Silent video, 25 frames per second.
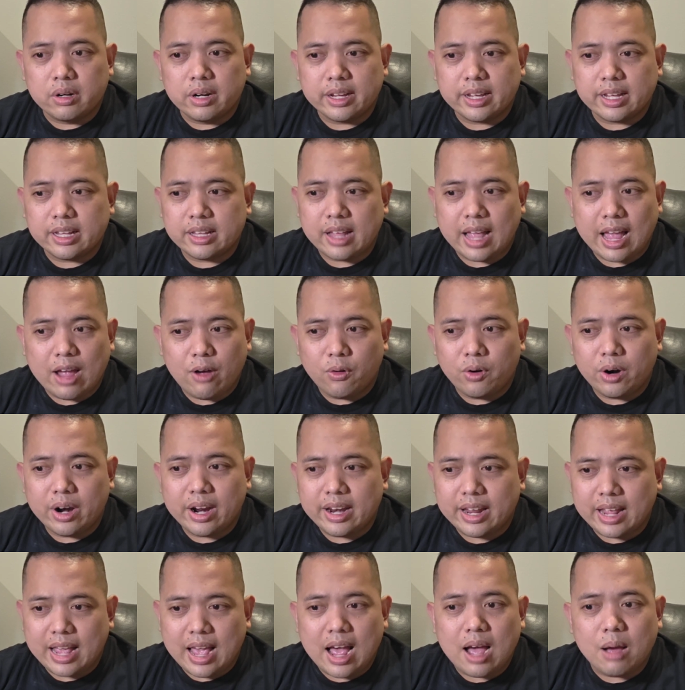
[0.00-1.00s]
Like it
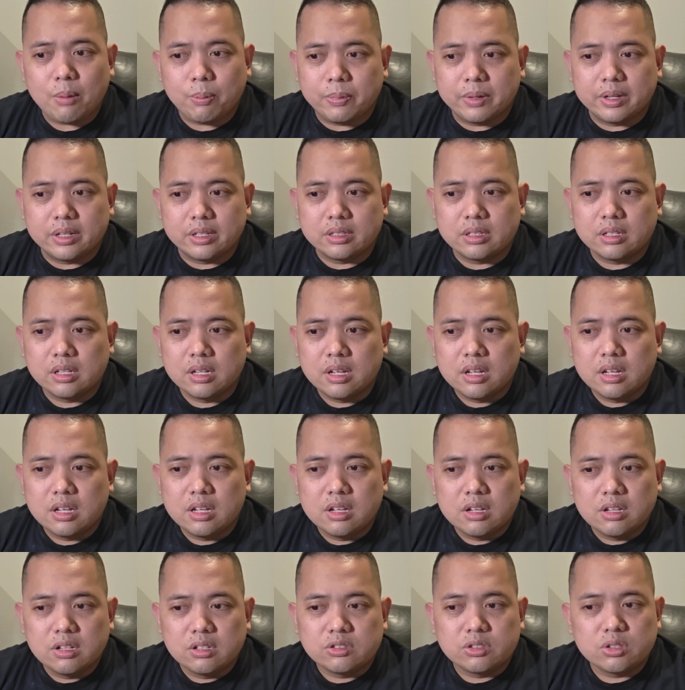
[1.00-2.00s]
already happened.
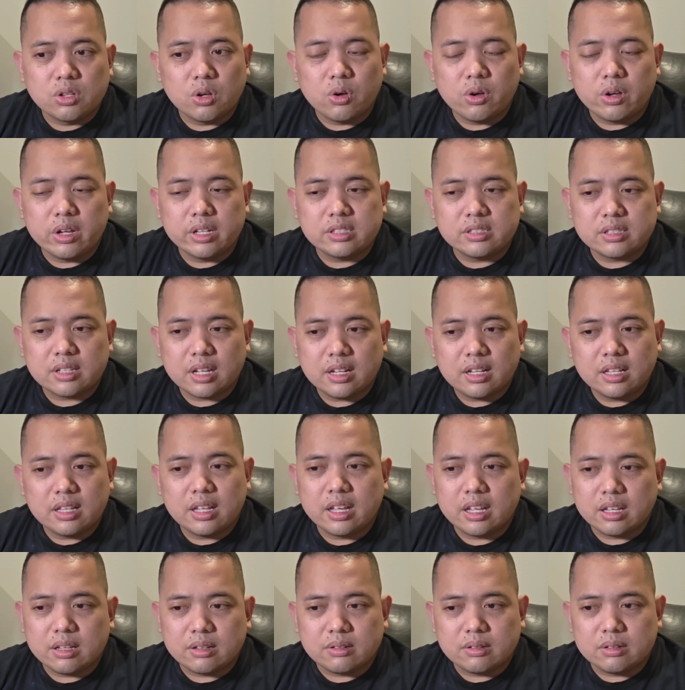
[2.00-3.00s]
So it's kind of
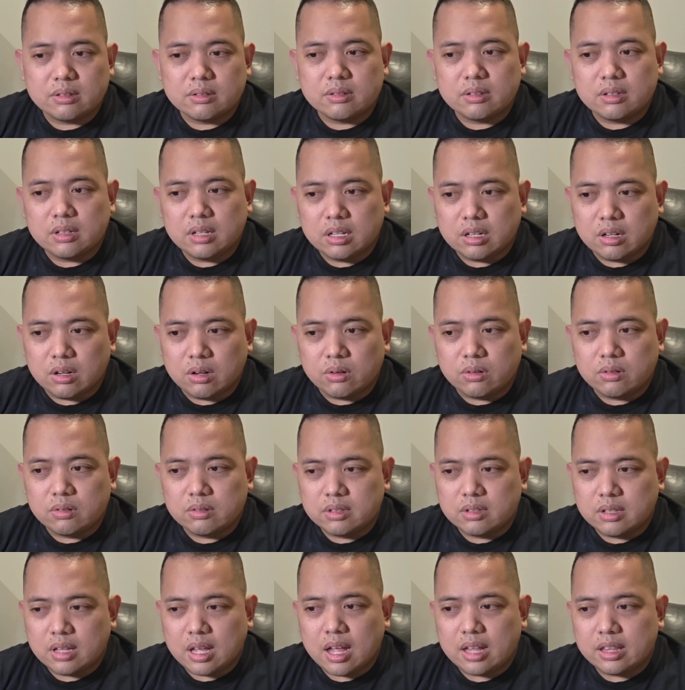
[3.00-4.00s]
like
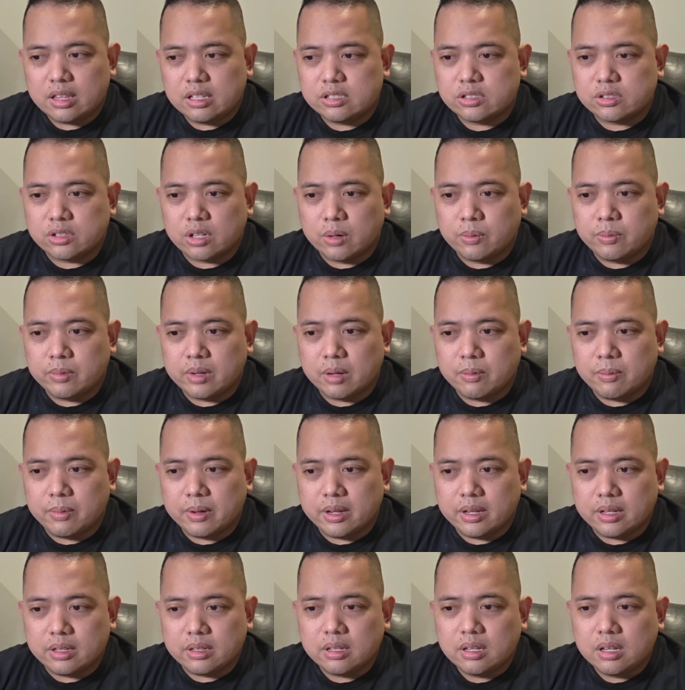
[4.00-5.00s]
that disturbed me a
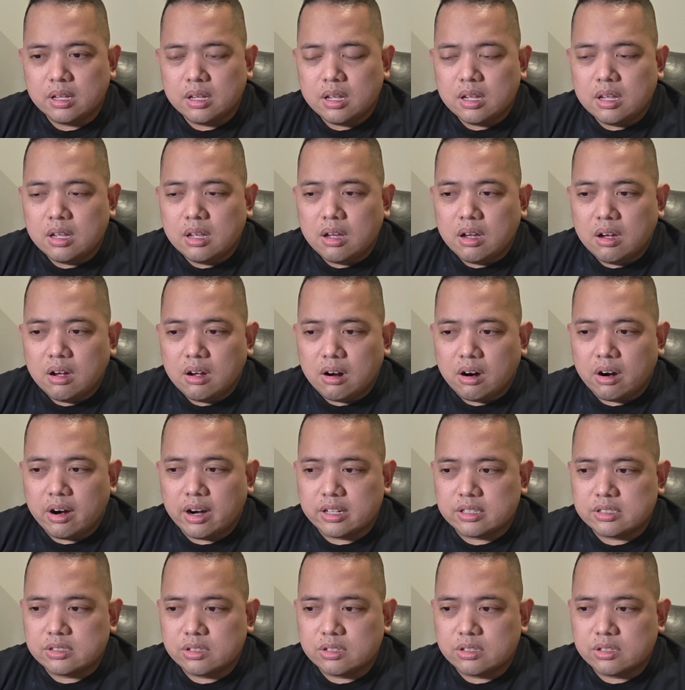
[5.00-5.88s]
bit. All right.